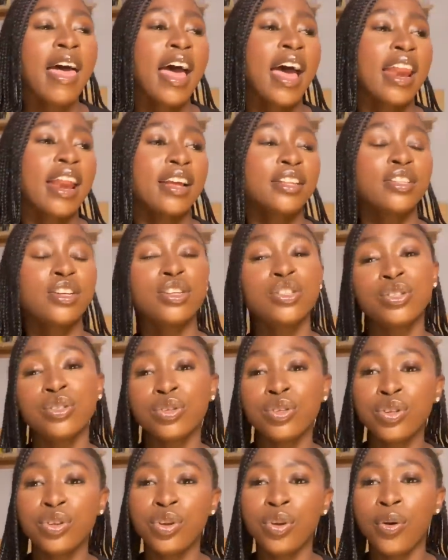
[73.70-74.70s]
and I thought to,
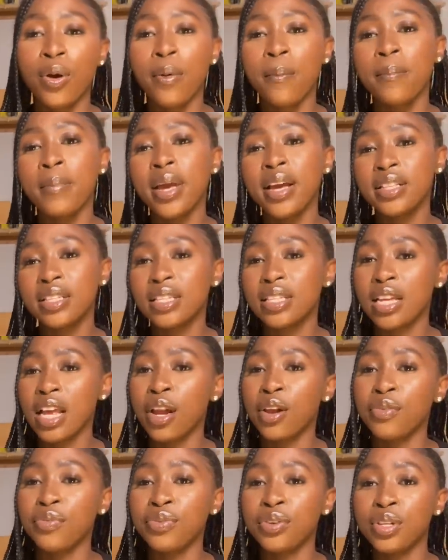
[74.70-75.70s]
you know, make these
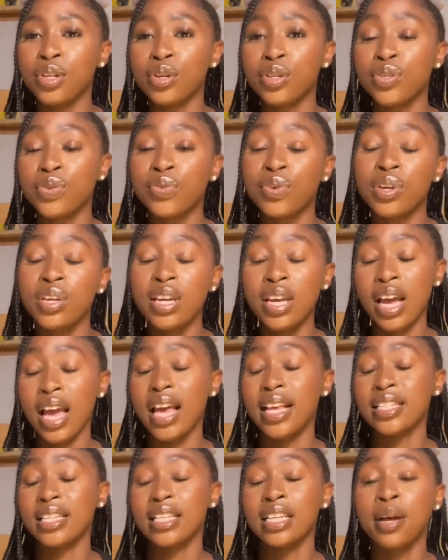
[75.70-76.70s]
kind of videos for you
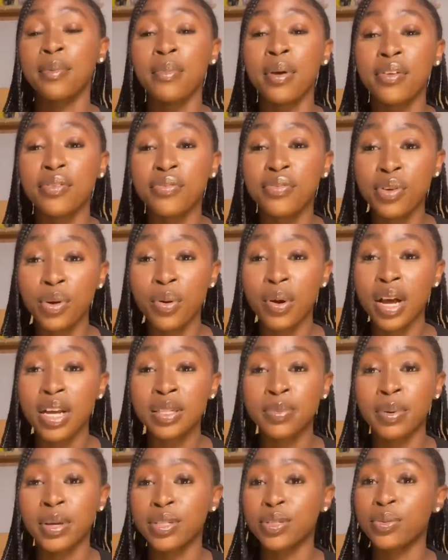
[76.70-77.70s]
guys that are my
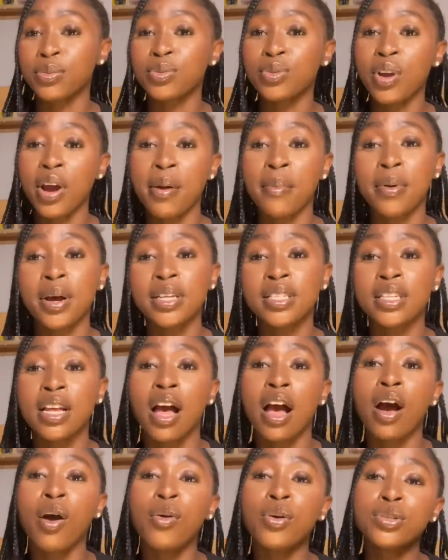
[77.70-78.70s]
viewers, my subscribers that
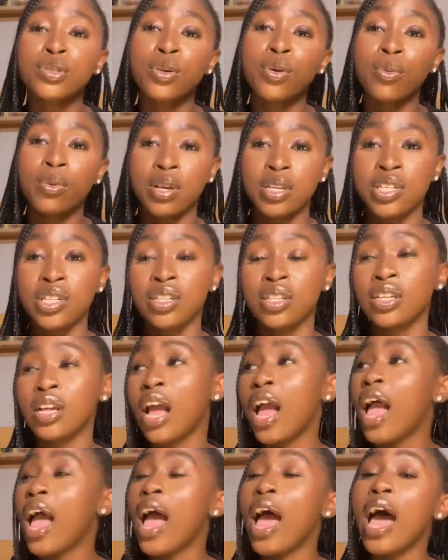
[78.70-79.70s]
are also watching
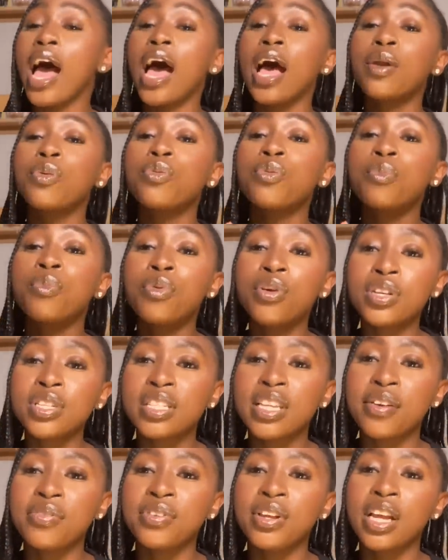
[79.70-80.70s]
and will most
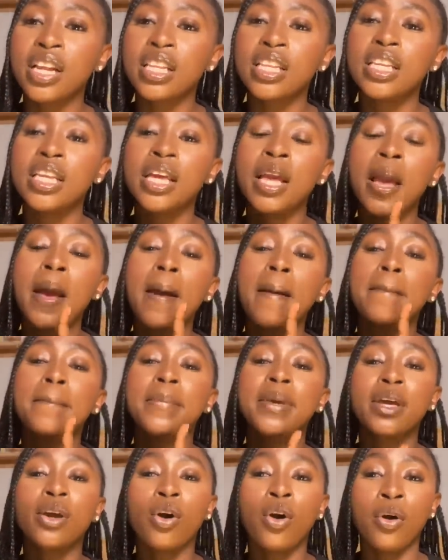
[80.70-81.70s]
definitely
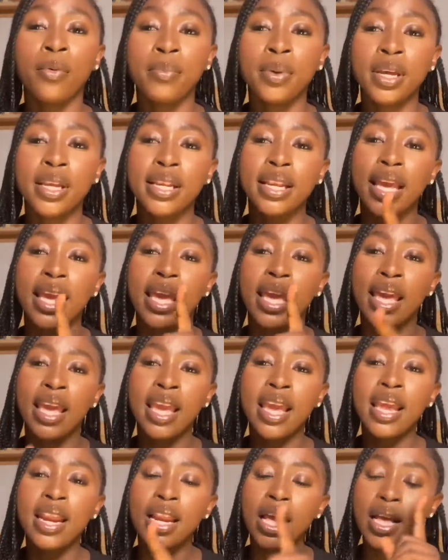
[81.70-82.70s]
be coming
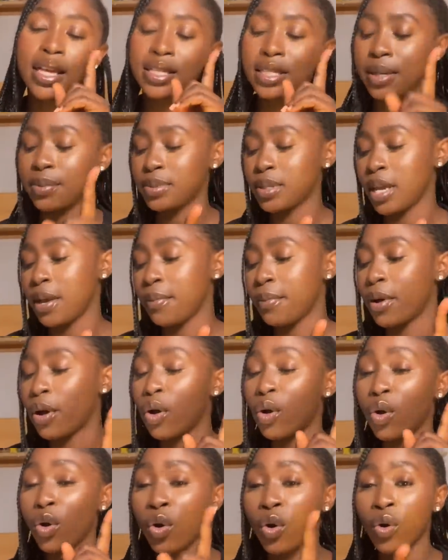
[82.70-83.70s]
in
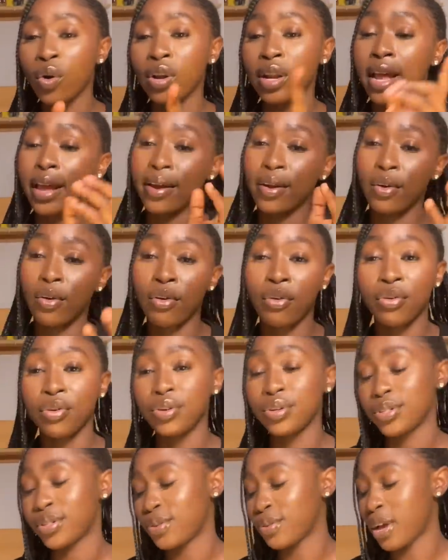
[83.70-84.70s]
September or like
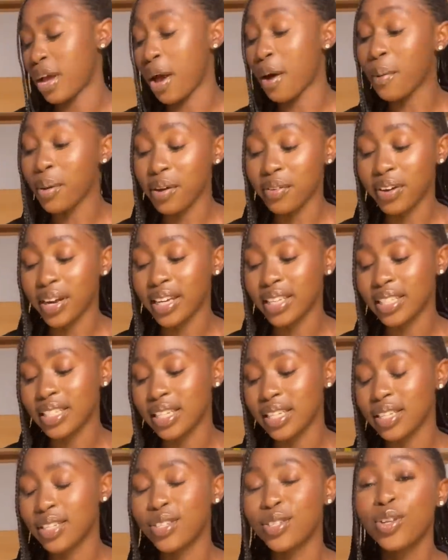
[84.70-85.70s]
August, however it
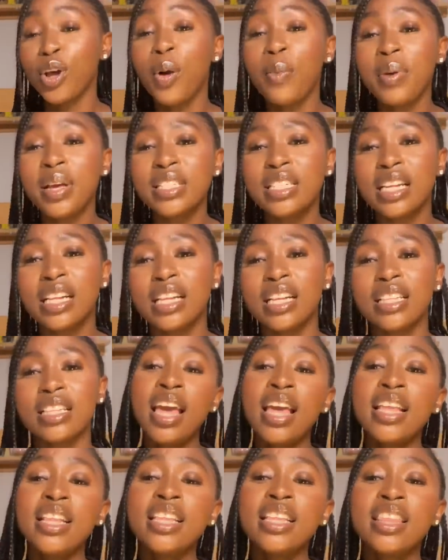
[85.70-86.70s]
is. So basically,
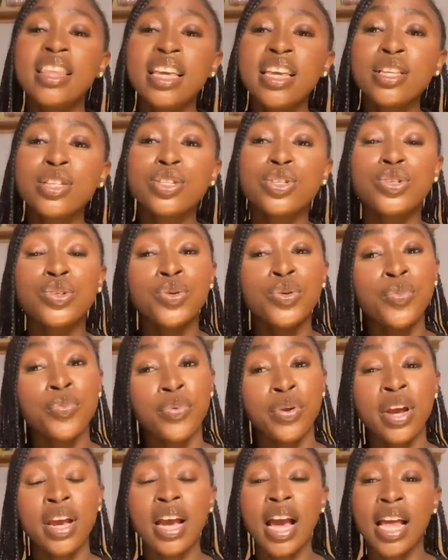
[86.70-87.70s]
the things to
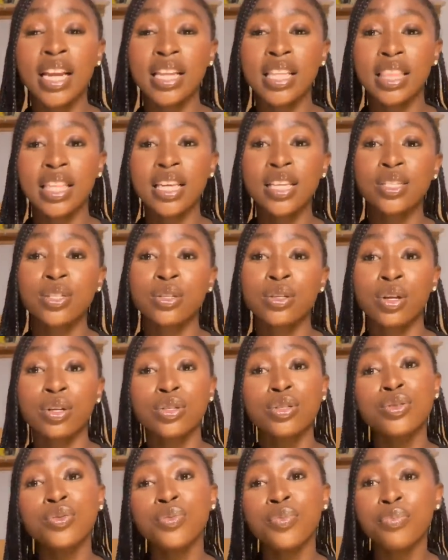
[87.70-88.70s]
bring and the things not
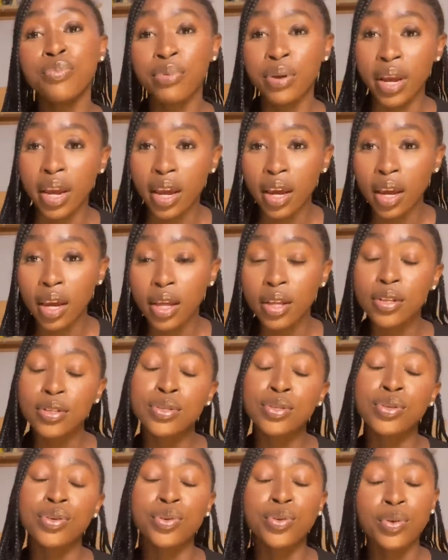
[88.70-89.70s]
to bring
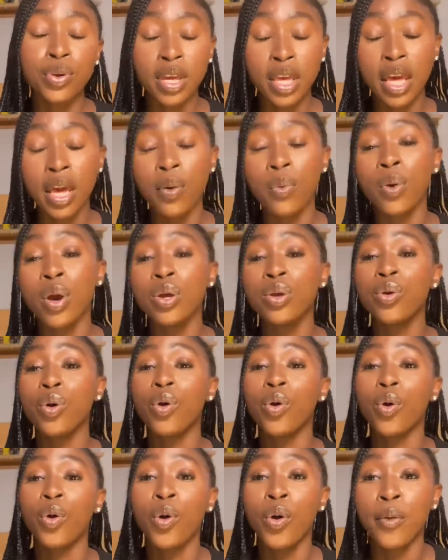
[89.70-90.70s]
to UK when
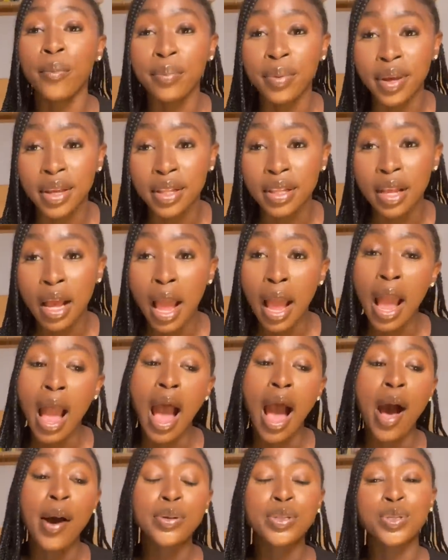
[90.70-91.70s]
you're coming,
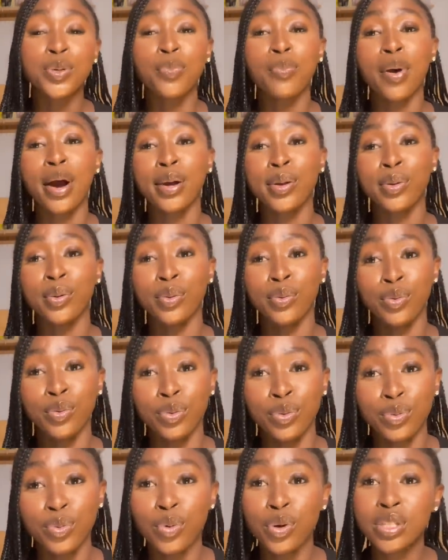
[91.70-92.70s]
how to pack your
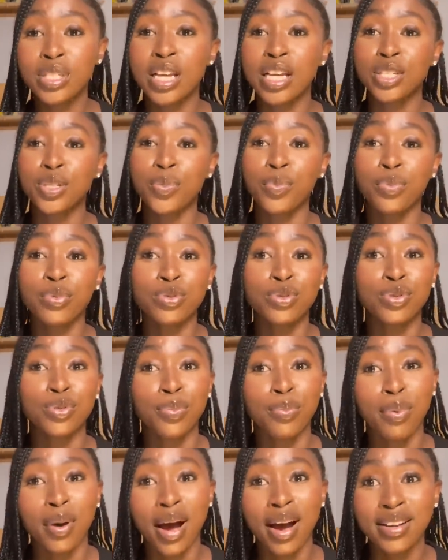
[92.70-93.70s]
load, what you're supposed to
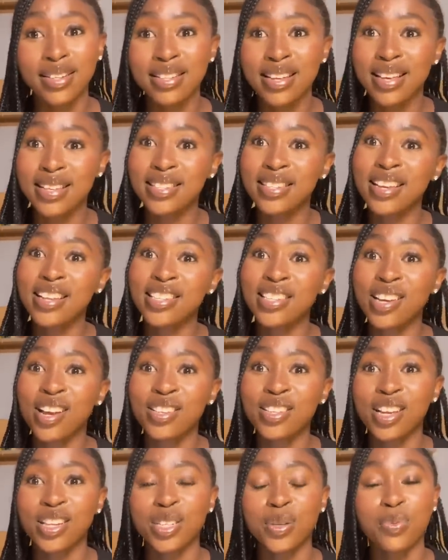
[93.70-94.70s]
pack, the essentials
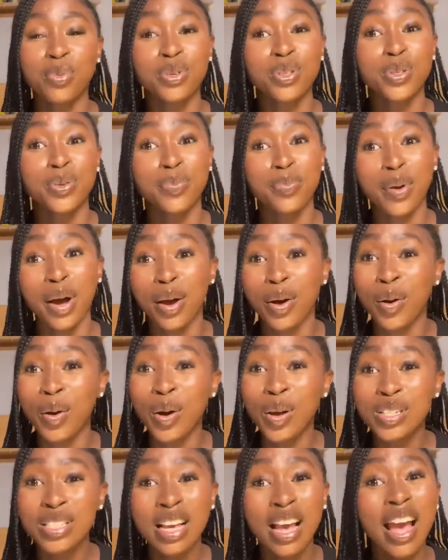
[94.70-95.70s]
you're supposed to pack,
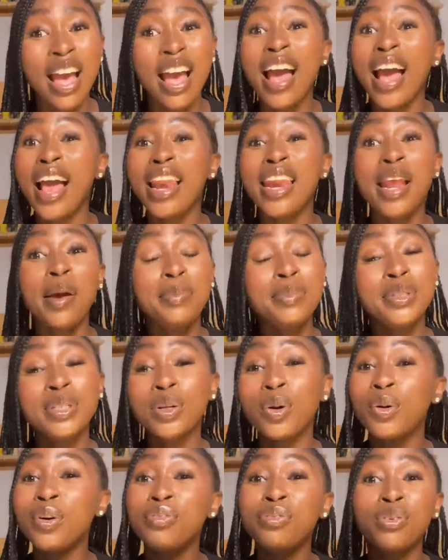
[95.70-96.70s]
because let me
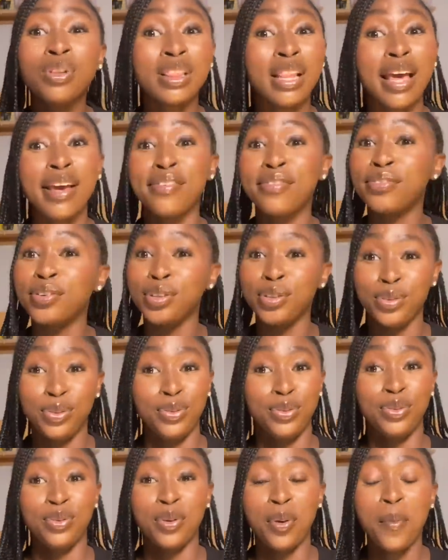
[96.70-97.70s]
not even lie for
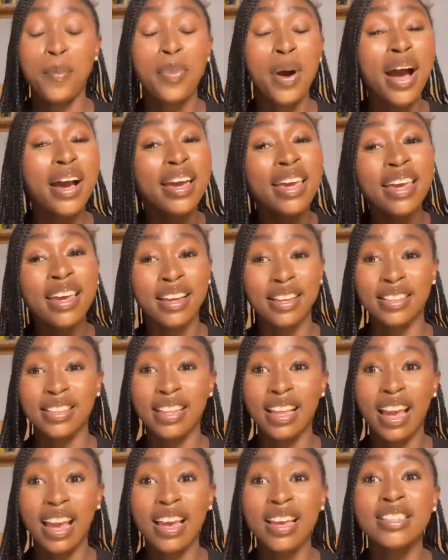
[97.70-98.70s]
you, packing
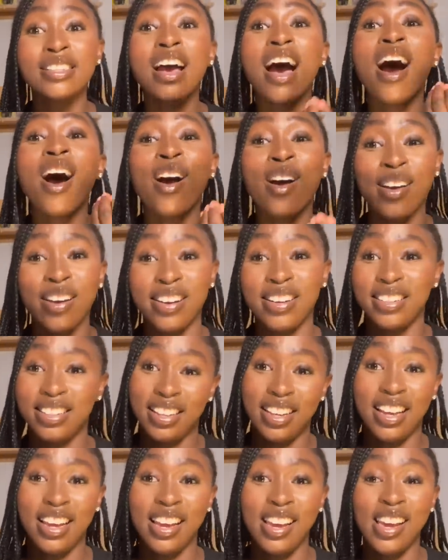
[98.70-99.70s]
is hard,
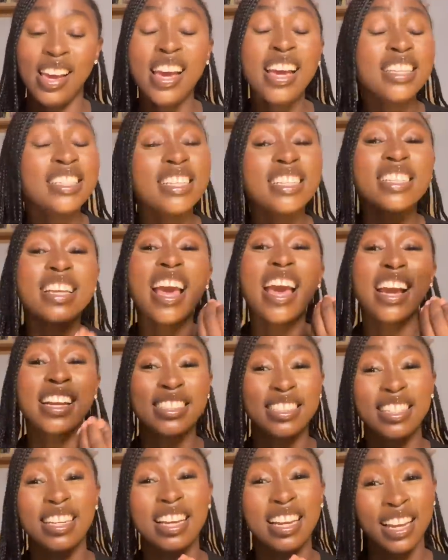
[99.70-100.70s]
it is
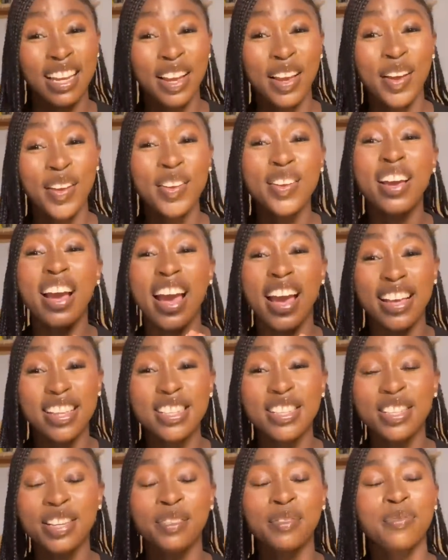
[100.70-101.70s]
hectic, you
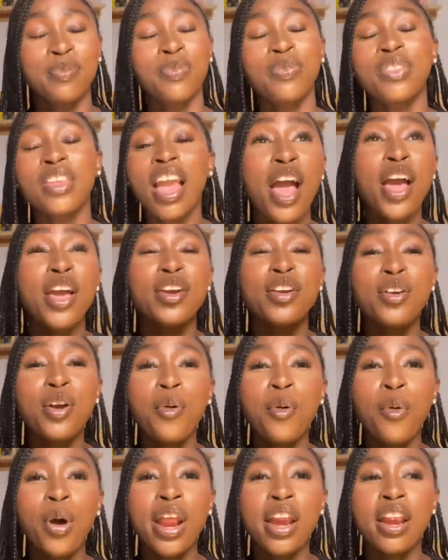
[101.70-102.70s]
guys. You
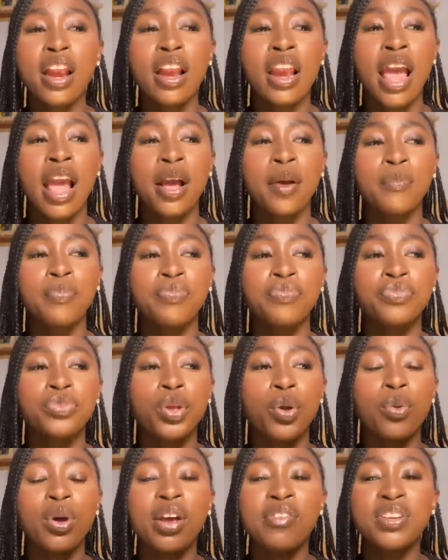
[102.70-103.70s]
know, when I
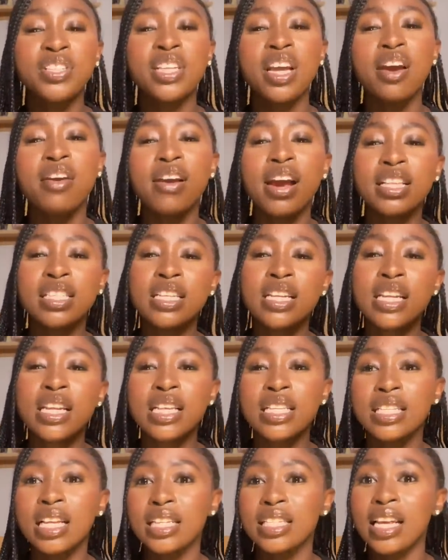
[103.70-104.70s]
first started writing
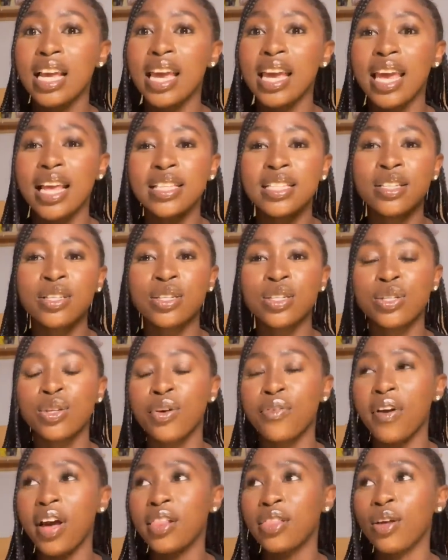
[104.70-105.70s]
lists and started getting
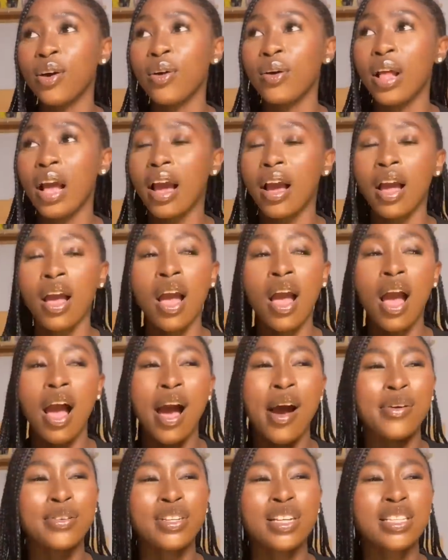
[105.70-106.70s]
stuff, I thought like
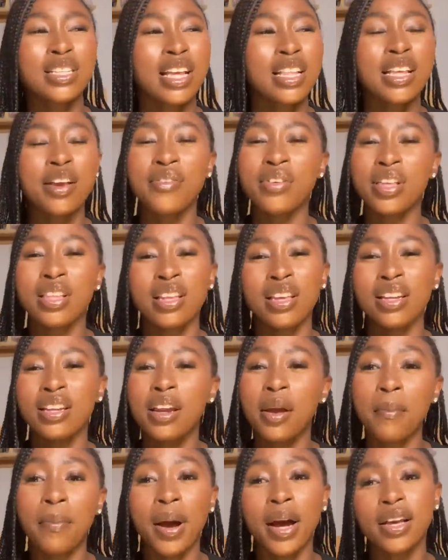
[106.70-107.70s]
I'll just get everything
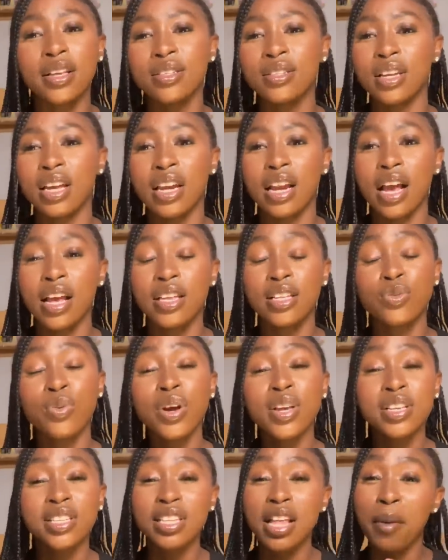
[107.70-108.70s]
then pack it together. It's when
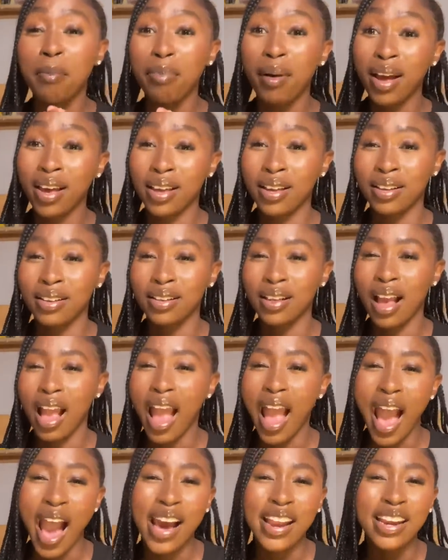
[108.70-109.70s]
you start packing
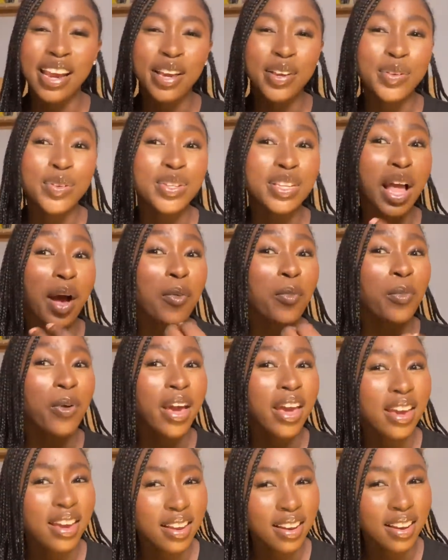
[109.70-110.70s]
and then you start
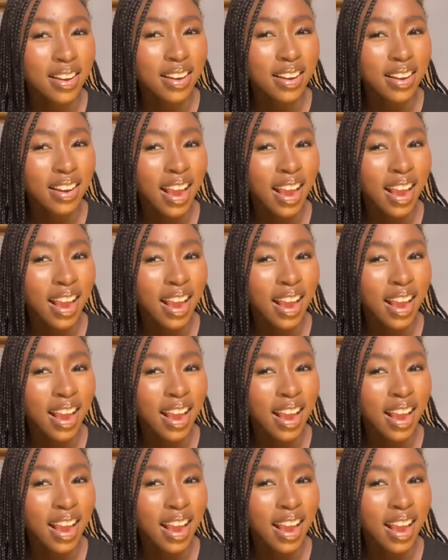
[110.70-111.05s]
weighing.